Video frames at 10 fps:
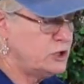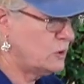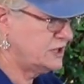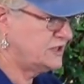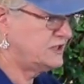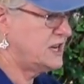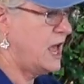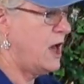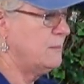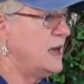your
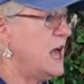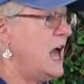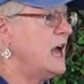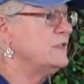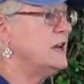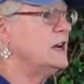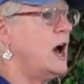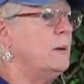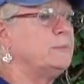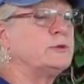stem and then
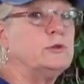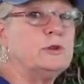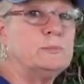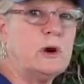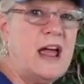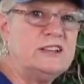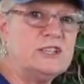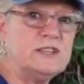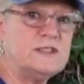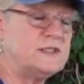up through the
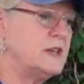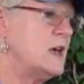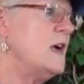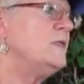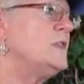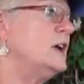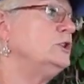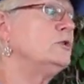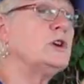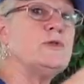branches. Then
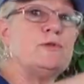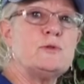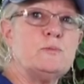you can